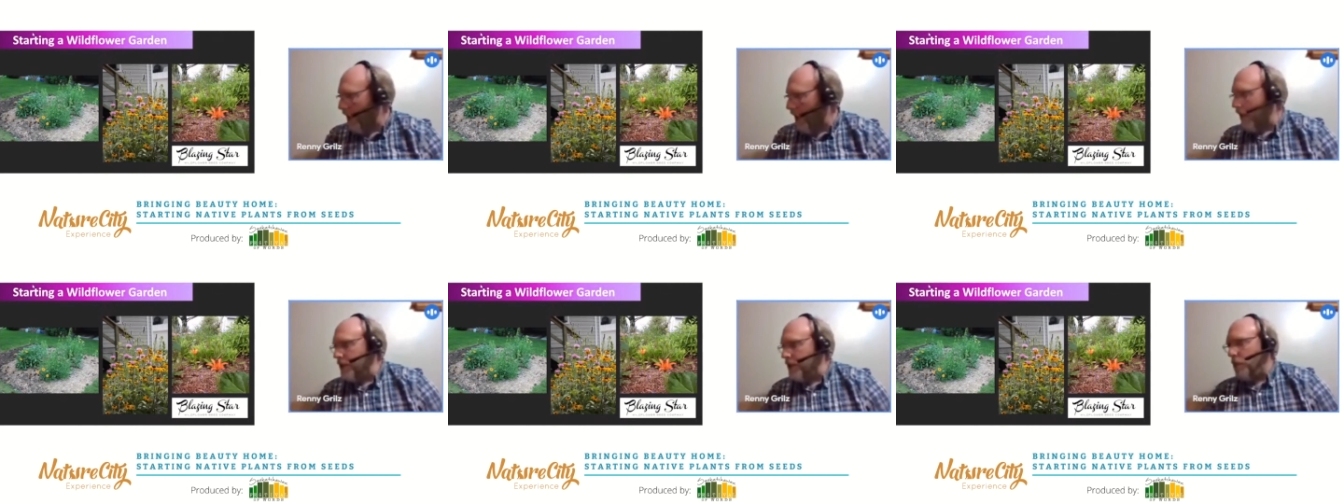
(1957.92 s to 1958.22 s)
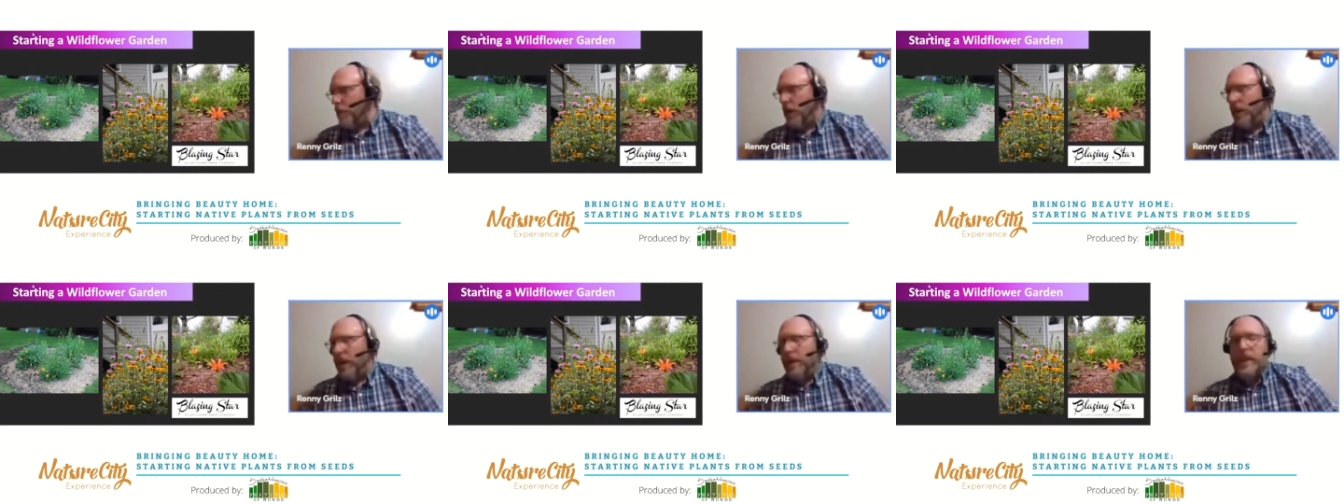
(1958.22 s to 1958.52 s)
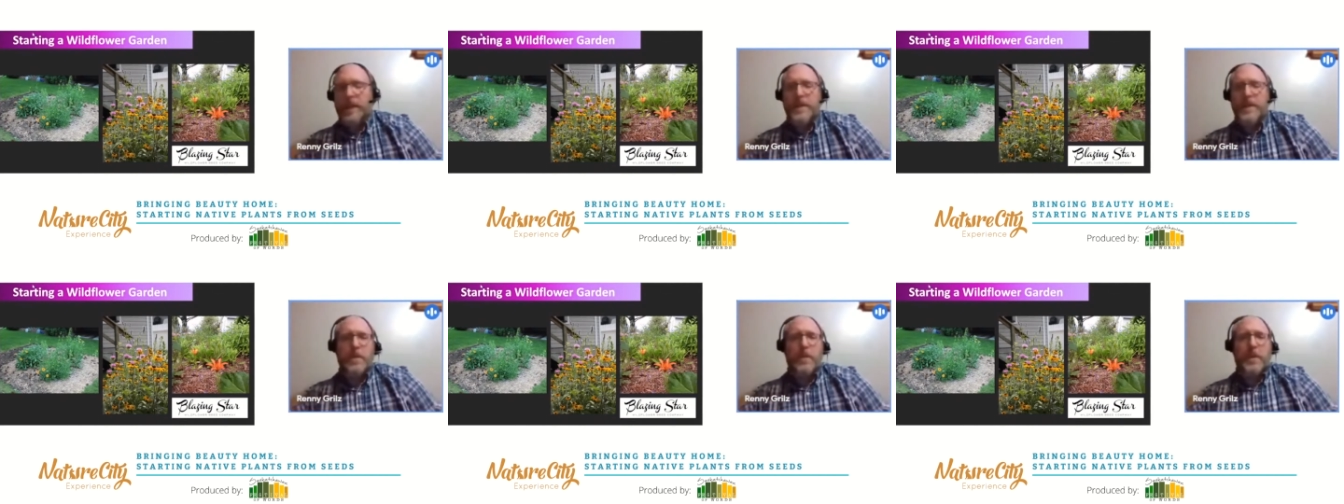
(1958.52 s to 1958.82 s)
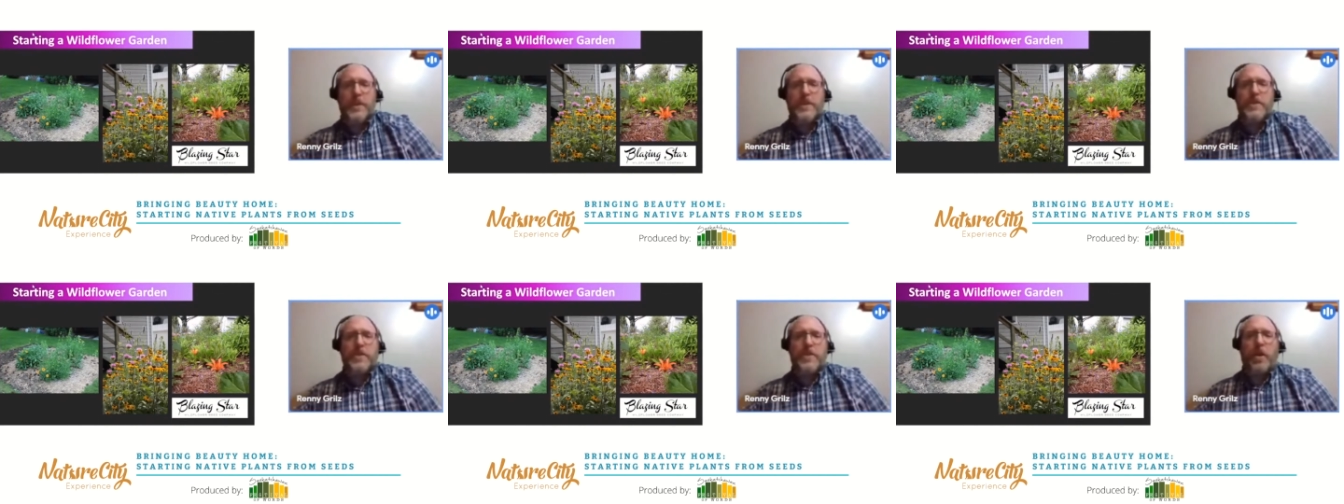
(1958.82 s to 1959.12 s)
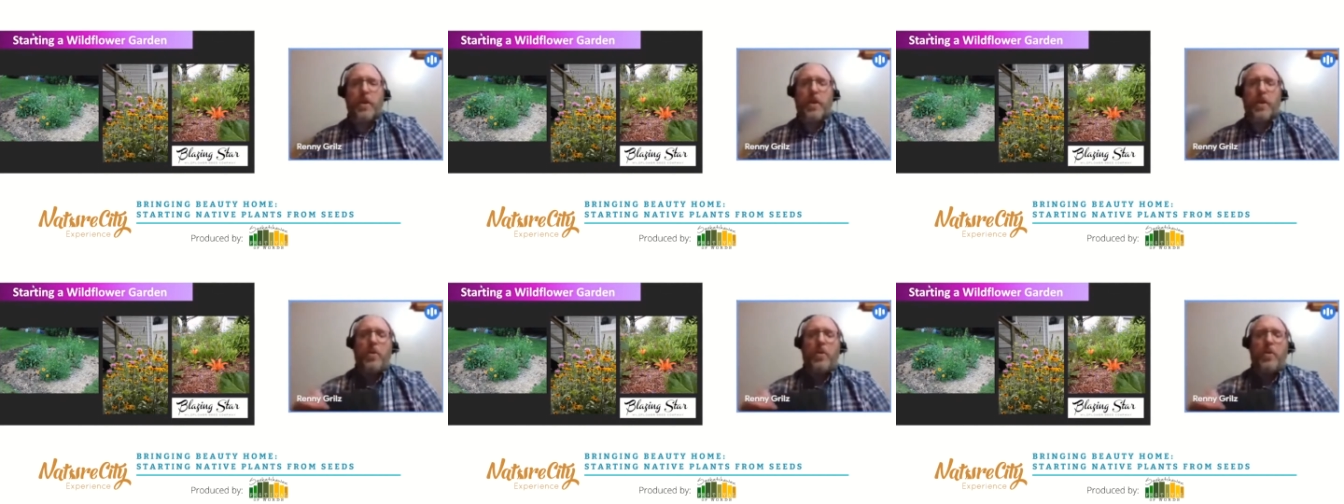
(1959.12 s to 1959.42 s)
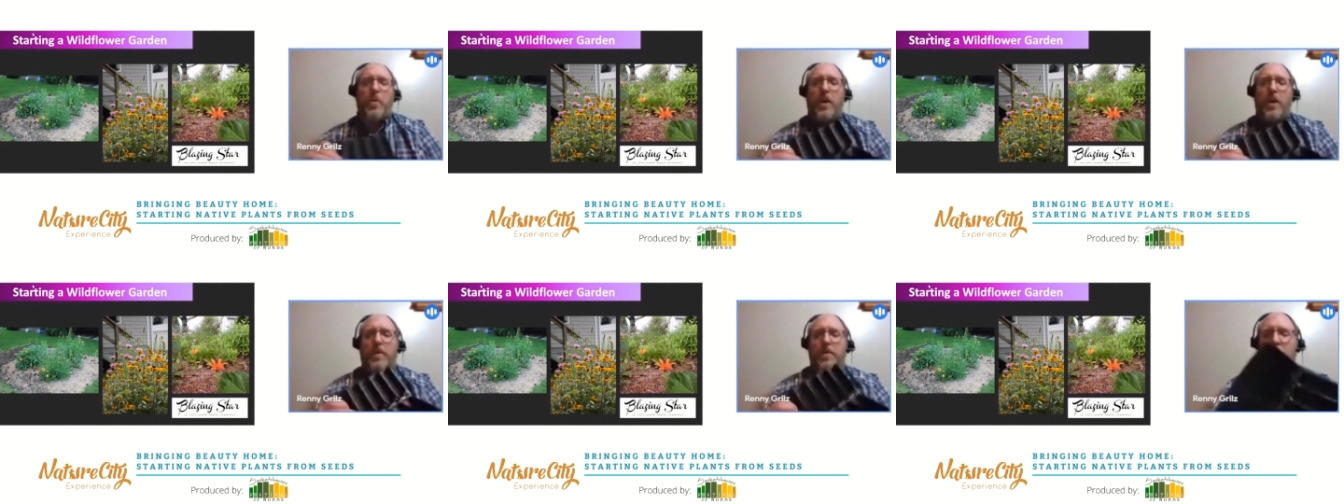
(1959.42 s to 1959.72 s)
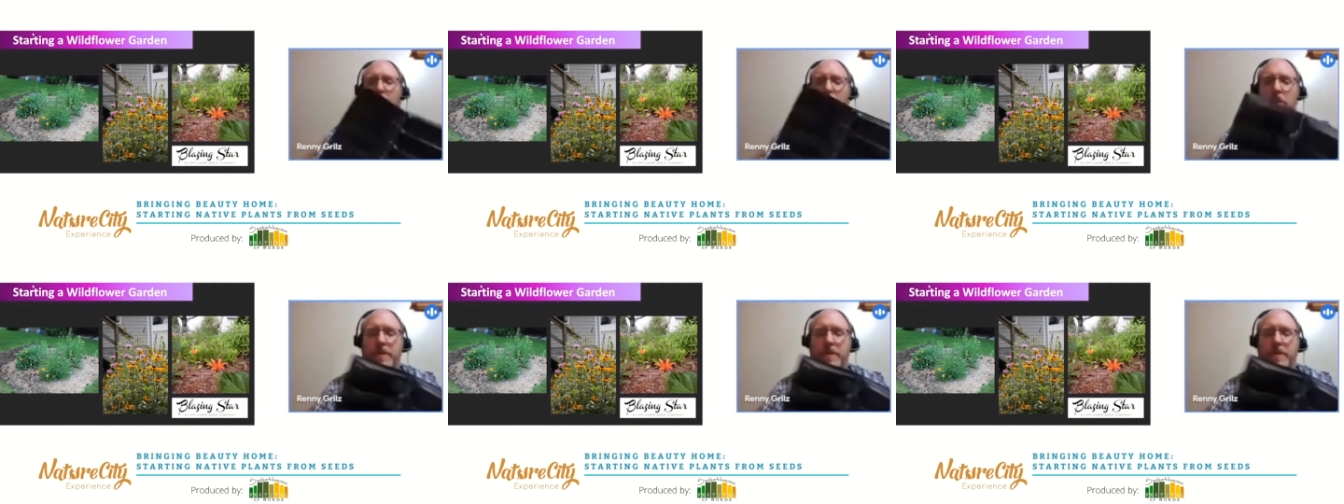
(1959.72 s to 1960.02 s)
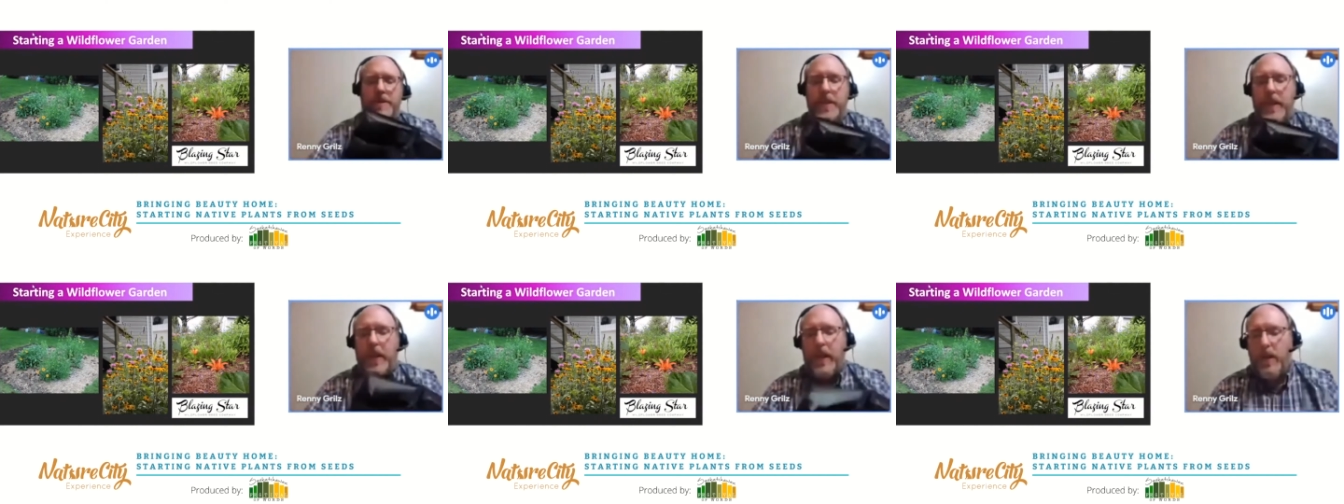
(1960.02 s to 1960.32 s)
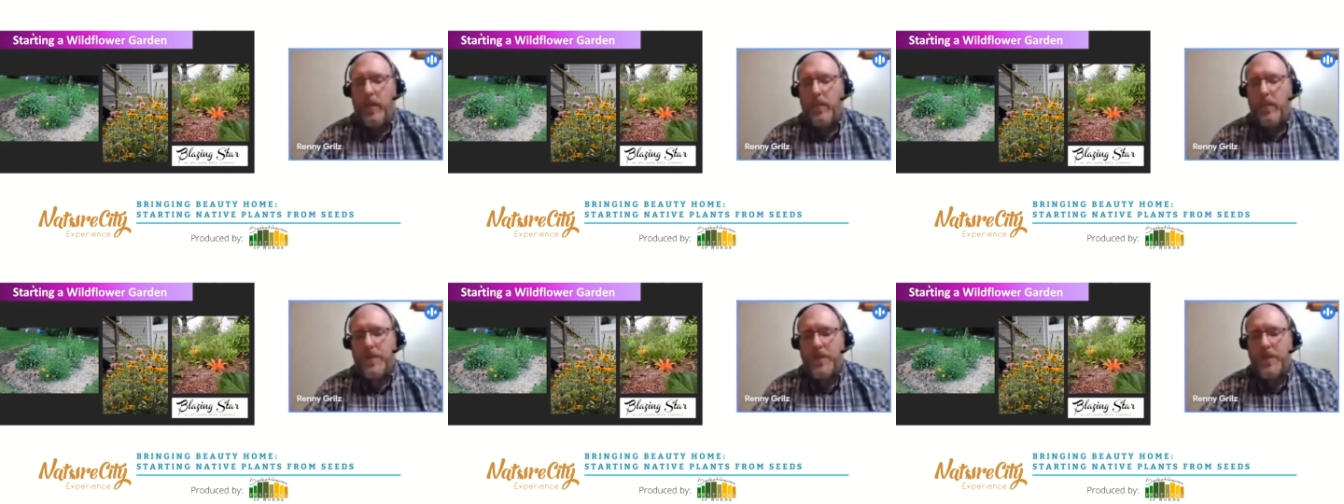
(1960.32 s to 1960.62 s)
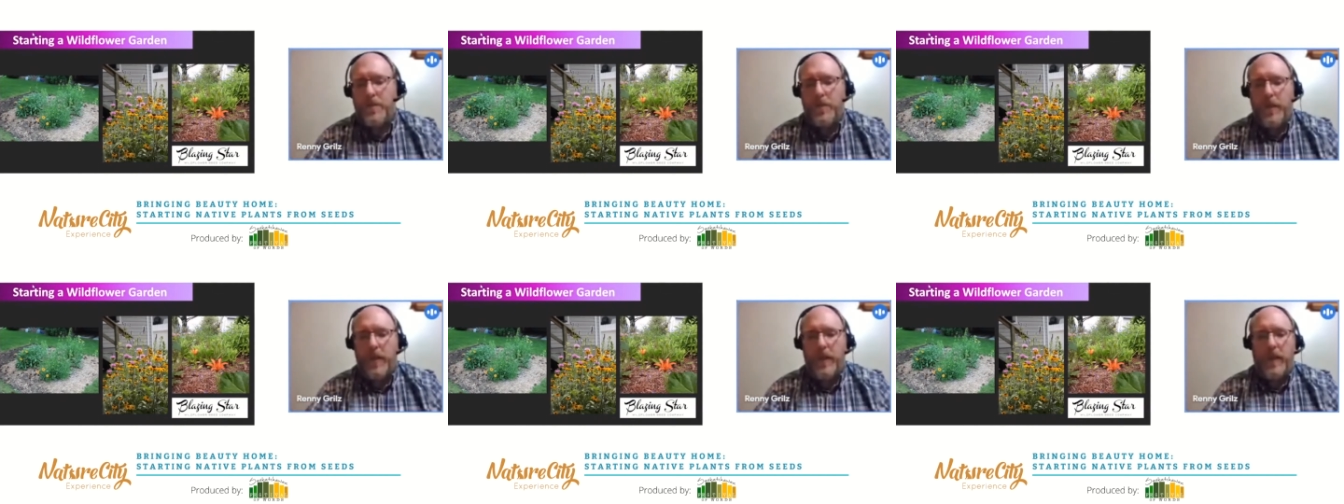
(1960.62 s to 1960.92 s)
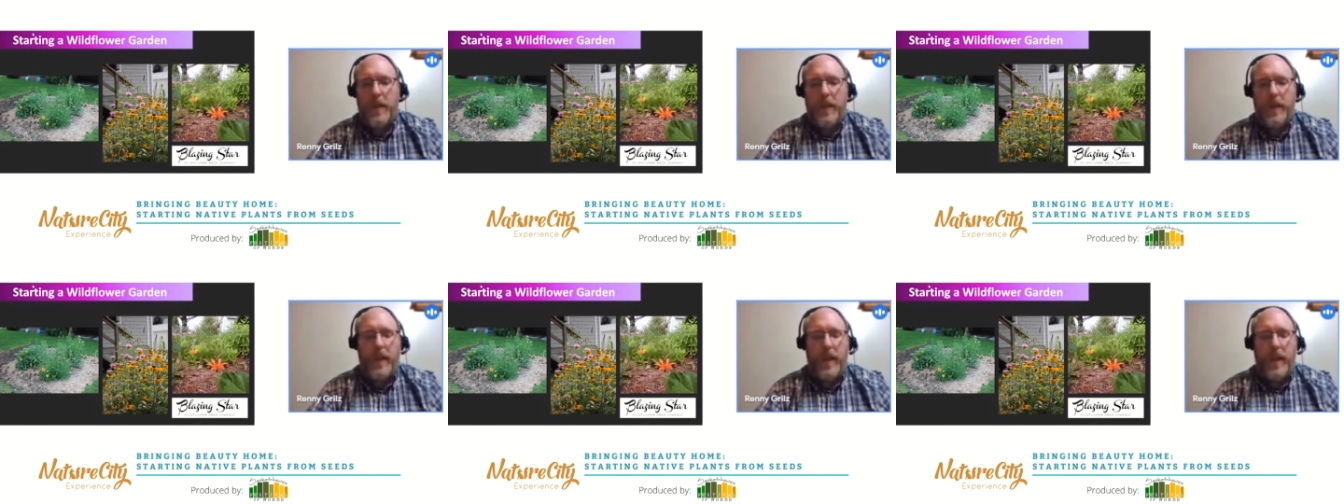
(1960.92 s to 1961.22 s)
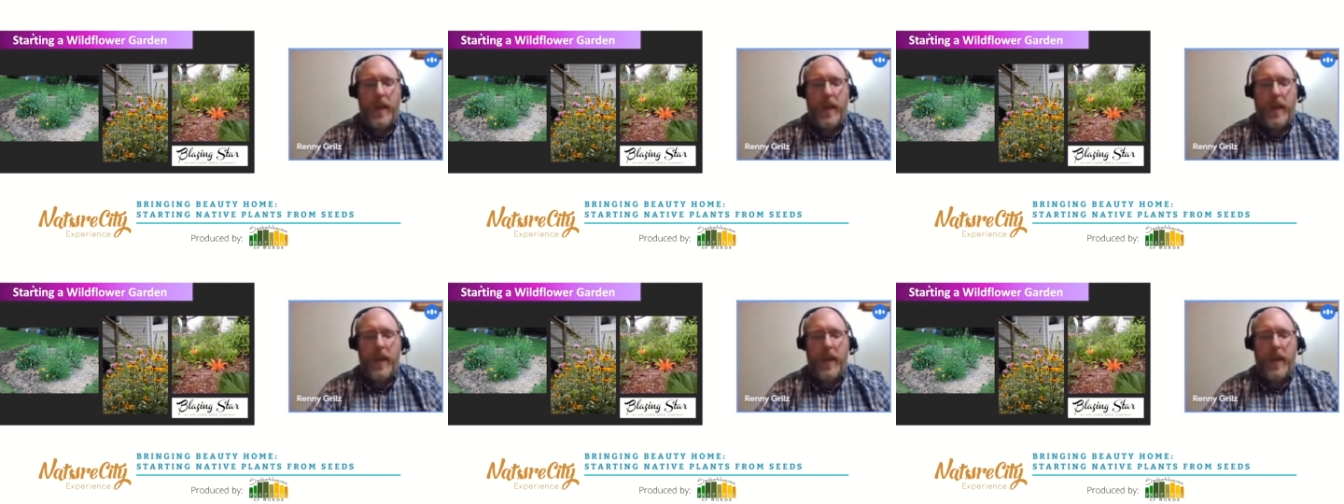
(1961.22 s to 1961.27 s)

So one of the things that we start our wildflowers in the house with